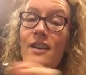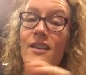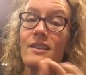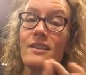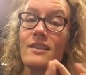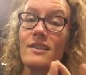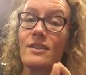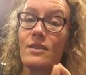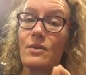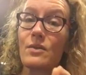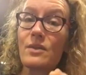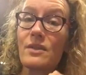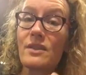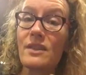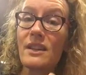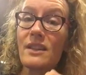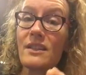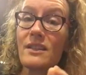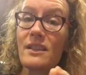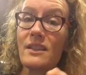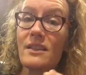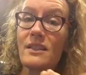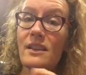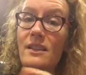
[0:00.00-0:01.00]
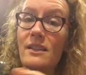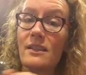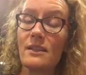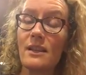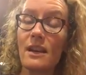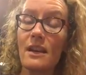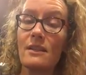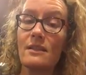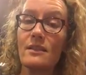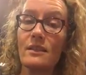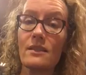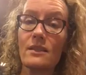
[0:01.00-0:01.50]
So 66
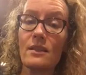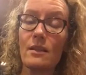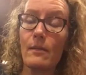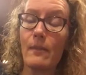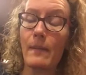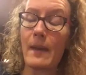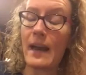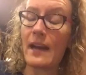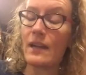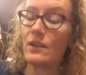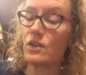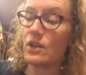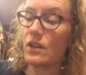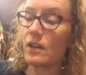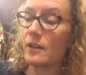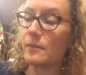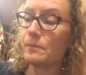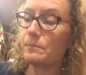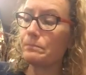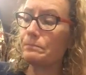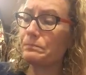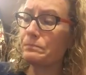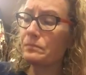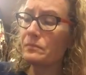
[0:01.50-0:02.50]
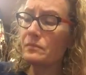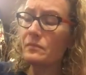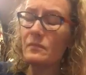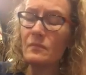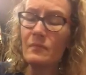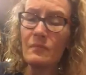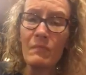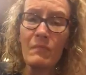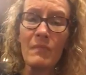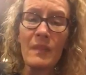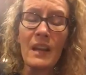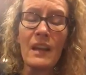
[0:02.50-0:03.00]
days is the magic.
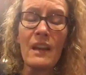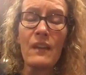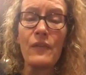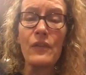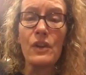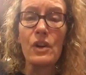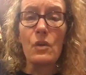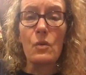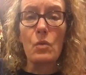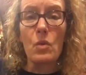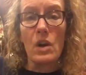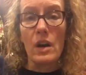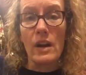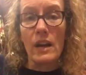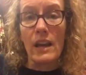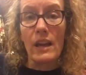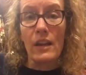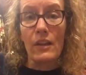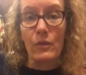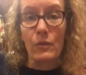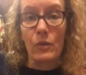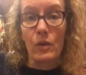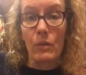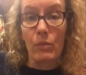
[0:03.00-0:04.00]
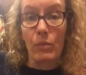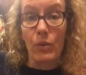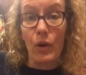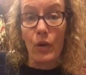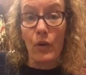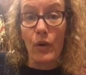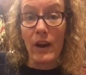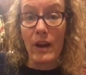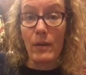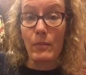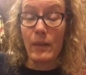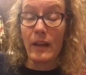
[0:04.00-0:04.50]
If you're working through a
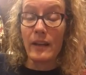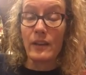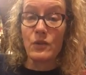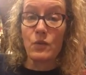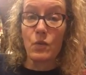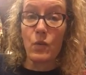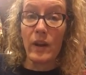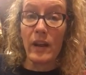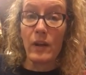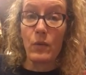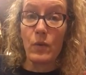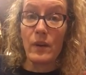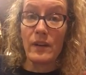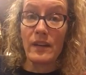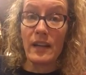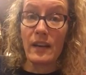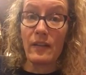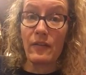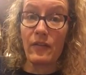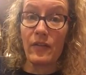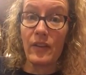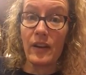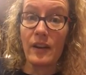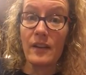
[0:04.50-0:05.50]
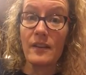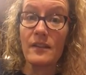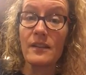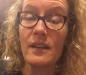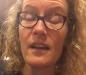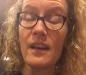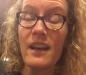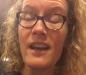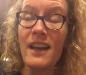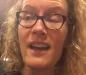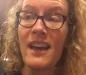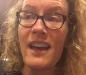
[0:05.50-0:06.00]
program like 21 Day Fix,
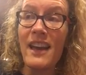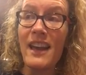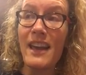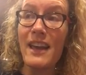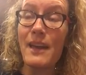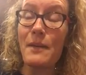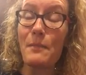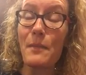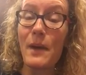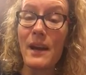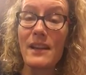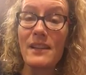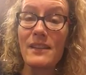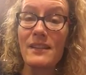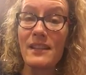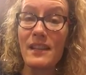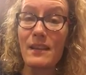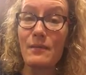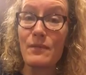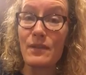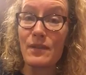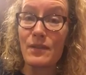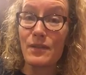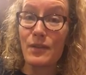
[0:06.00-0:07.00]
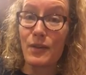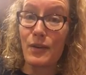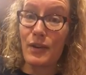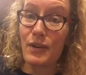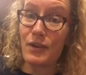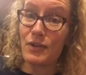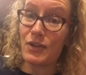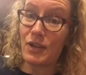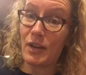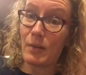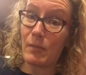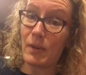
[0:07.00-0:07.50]
it might seem
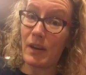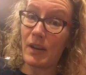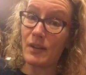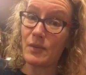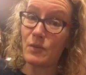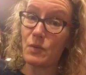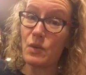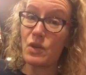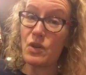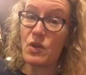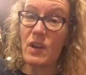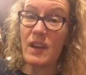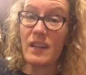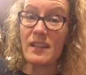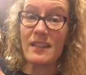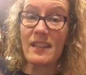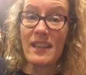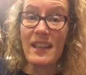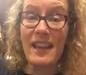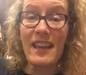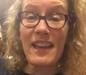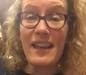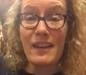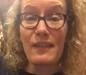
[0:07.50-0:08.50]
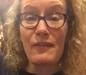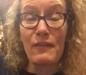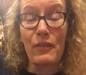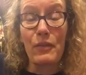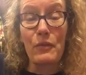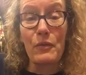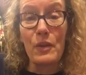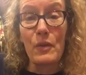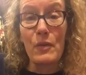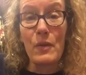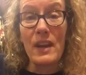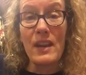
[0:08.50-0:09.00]
discouraging because when you get to the end of
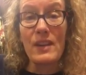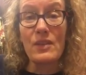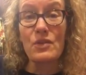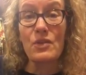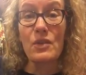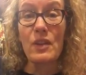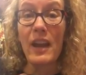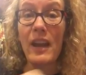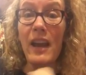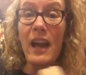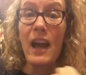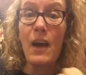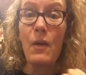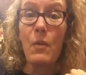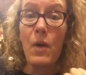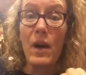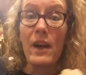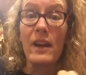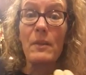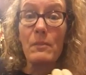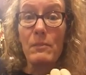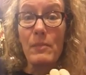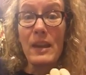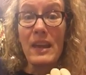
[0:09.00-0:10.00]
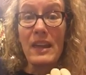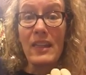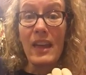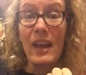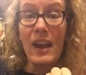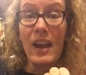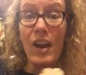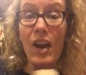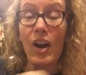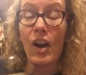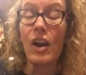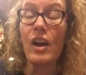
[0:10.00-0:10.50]
3 weeks, you're like, I want to be
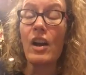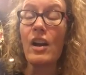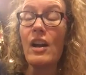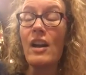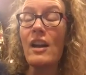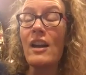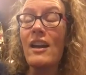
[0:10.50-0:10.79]
there.